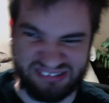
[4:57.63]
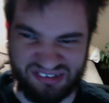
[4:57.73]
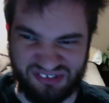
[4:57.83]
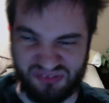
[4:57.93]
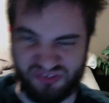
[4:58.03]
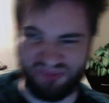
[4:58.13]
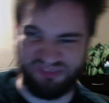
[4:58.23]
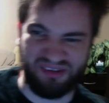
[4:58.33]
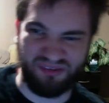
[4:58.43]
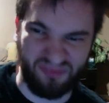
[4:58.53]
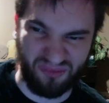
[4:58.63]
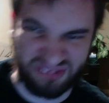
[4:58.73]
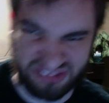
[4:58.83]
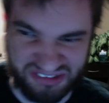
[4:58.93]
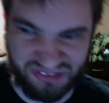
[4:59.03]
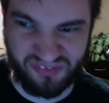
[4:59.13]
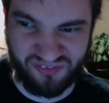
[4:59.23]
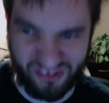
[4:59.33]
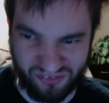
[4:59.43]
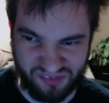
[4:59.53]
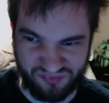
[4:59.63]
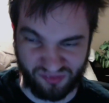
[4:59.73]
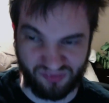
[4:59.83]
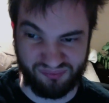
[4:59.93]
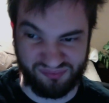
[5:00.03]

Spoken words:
do something in order to secure the victory for